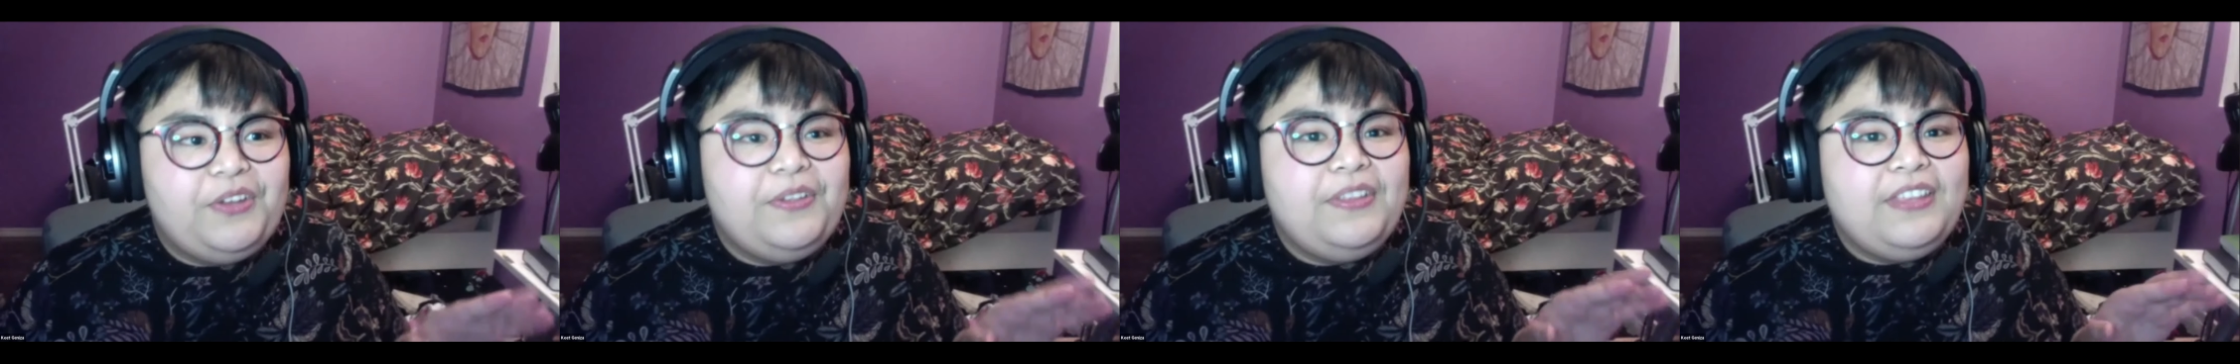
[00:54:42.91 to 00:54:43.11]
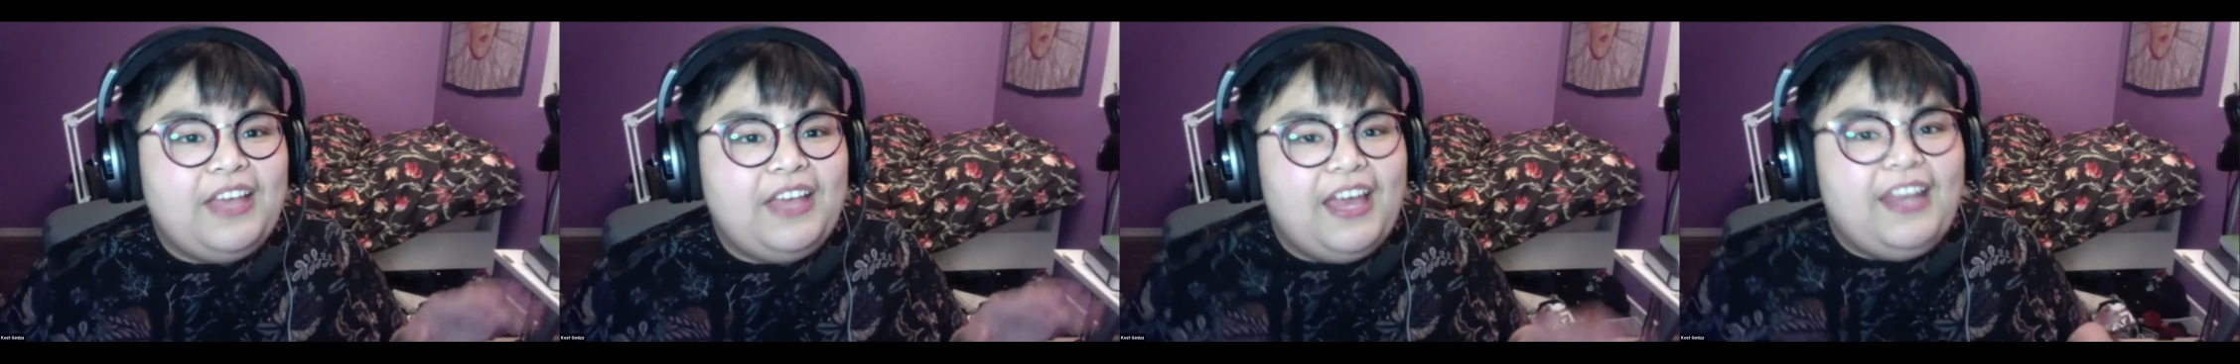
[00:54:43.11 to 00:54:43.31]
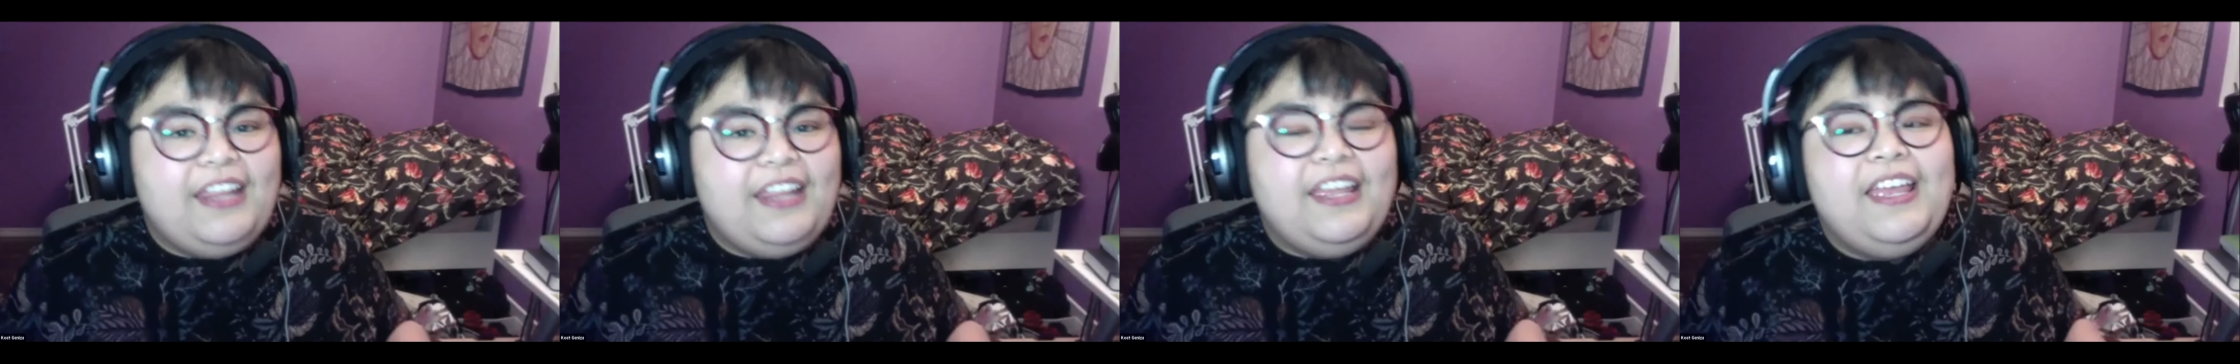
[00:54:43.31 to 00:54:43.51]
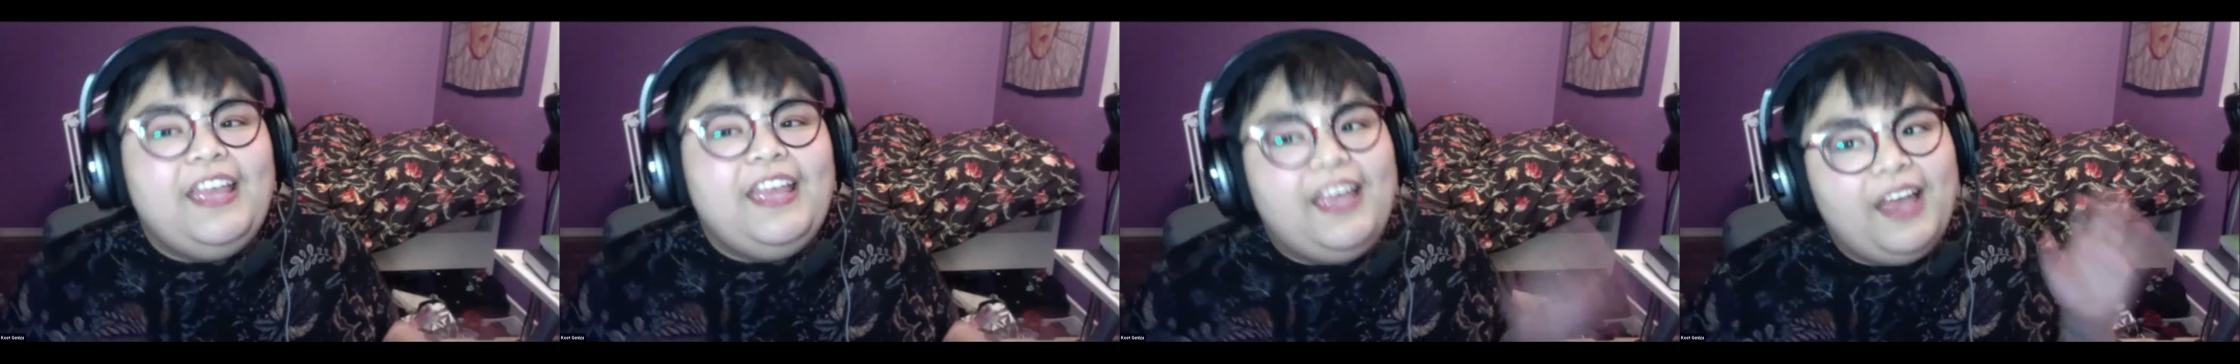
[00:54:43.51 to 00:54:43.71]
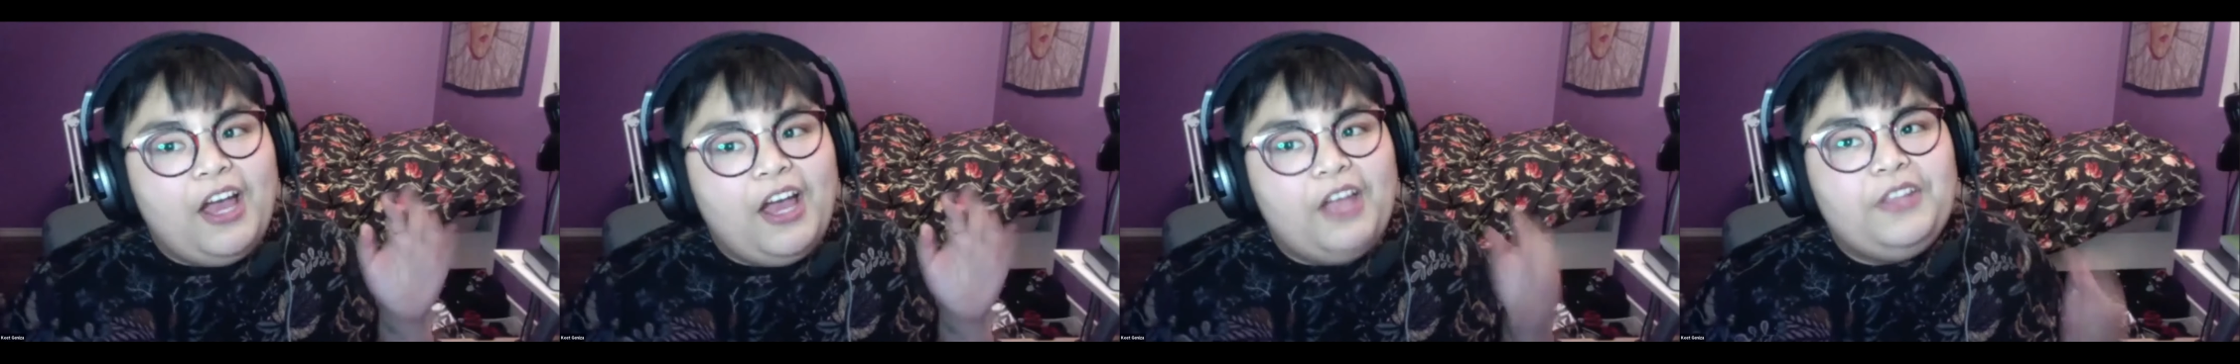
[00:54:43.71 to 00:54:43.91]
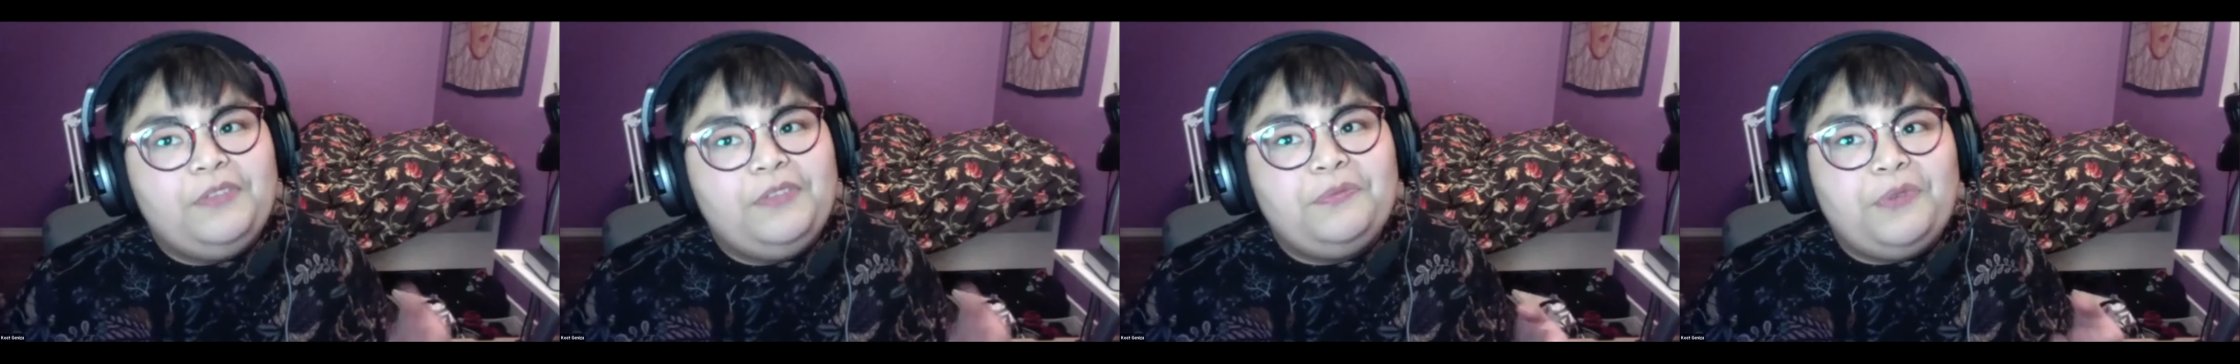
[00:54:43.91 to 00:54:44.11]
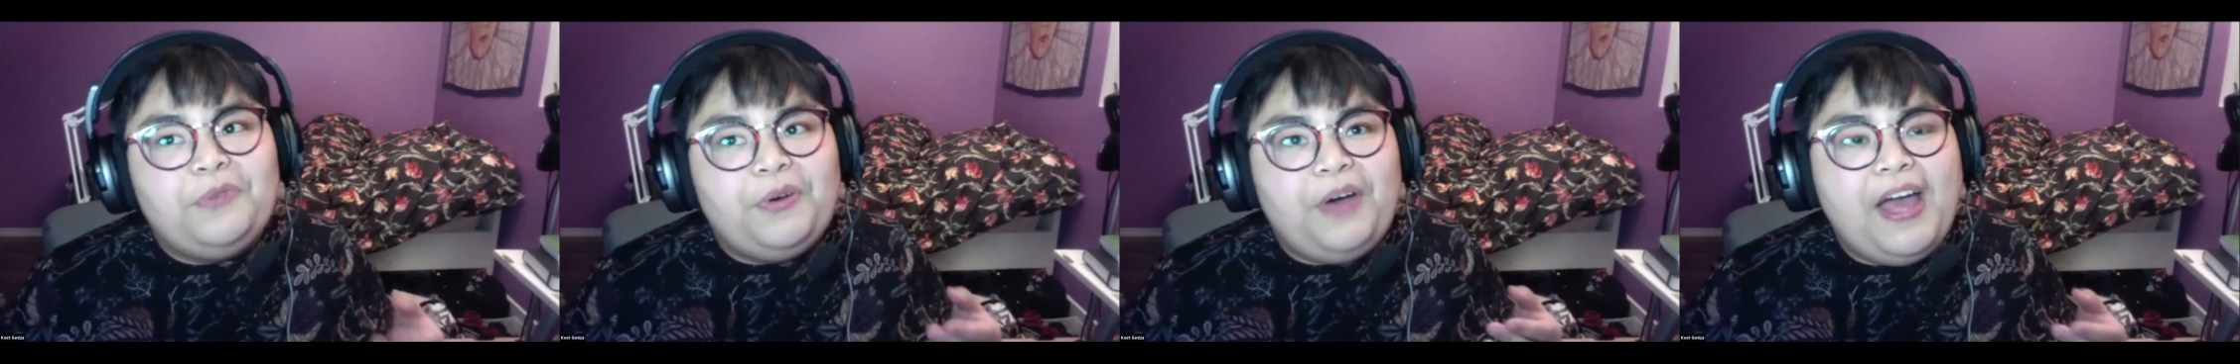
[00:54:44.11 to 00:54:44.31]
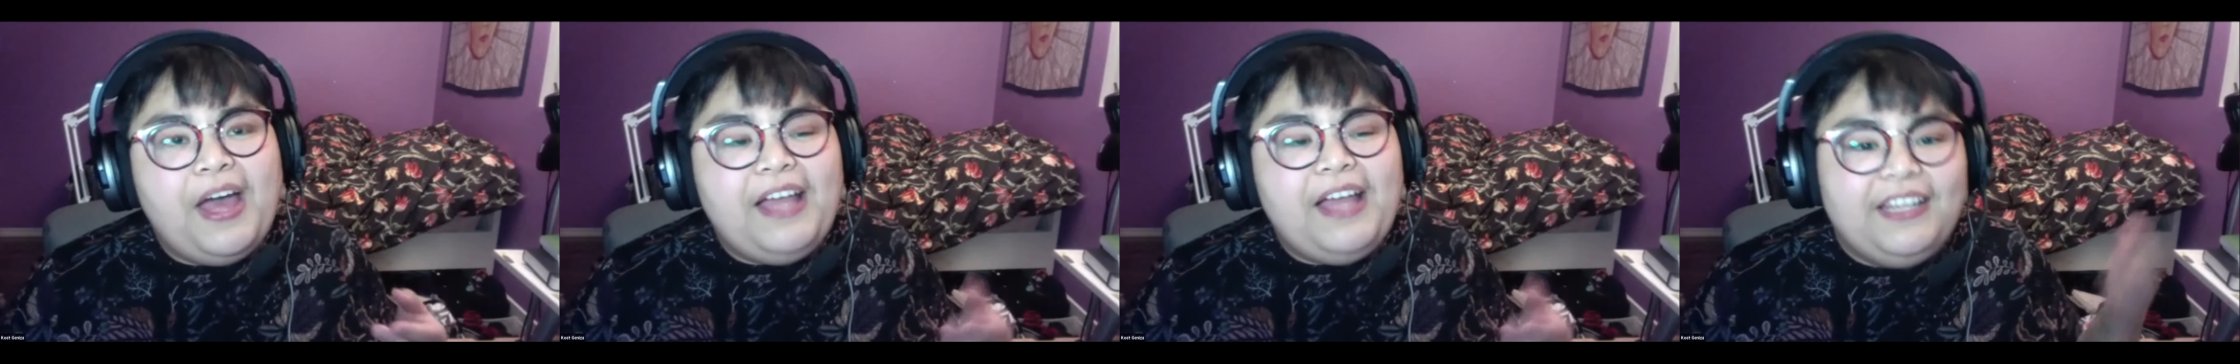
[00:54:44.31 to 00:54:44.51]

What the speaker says: that while